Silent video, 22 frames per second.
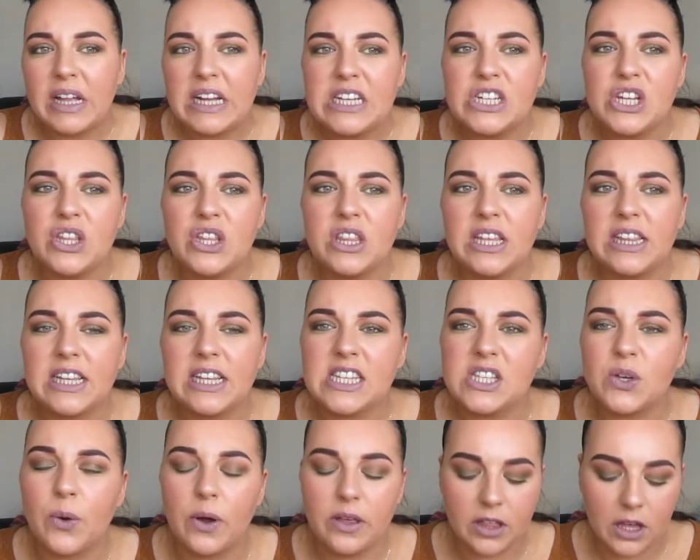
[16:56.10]
I don't think
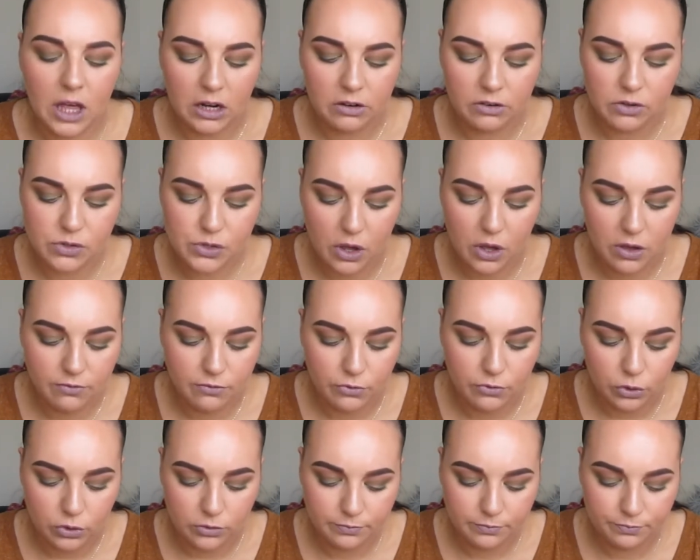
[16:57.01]
that's quite the colour I was going
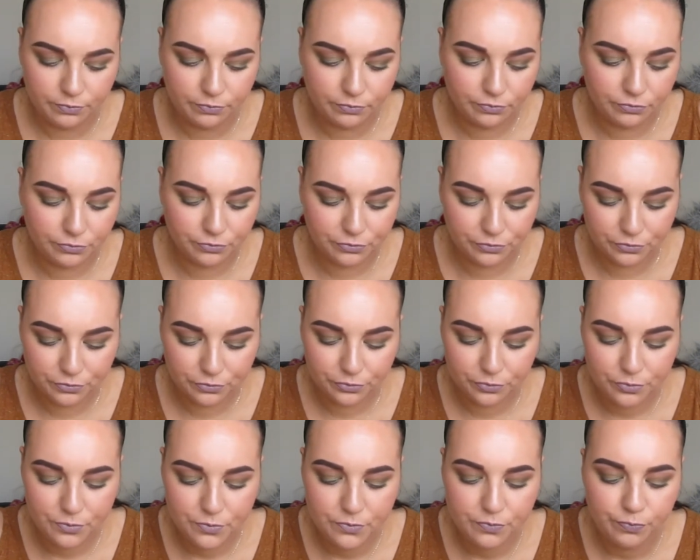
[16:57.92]
for.
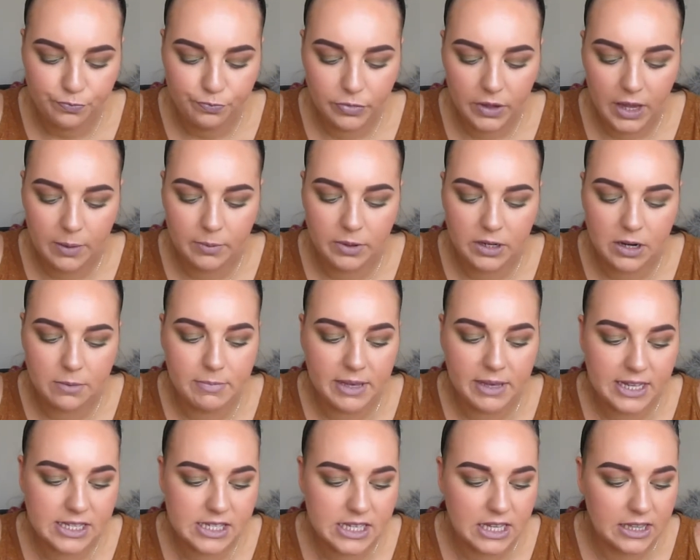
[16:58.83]
I'm going to
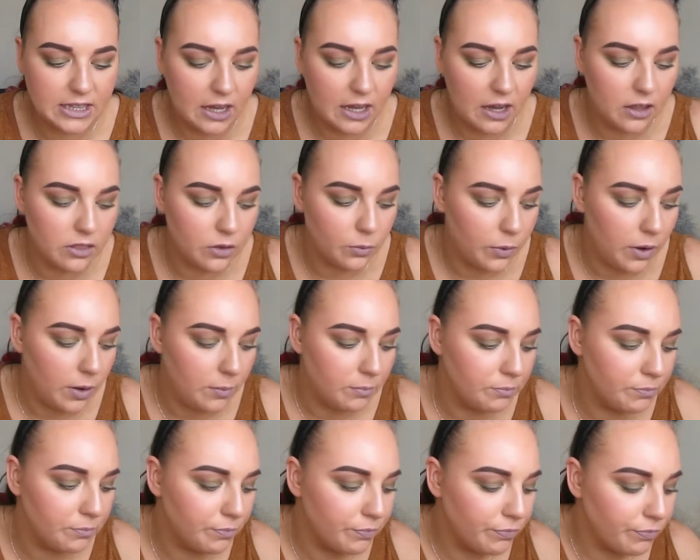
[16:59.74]
mix in that other one.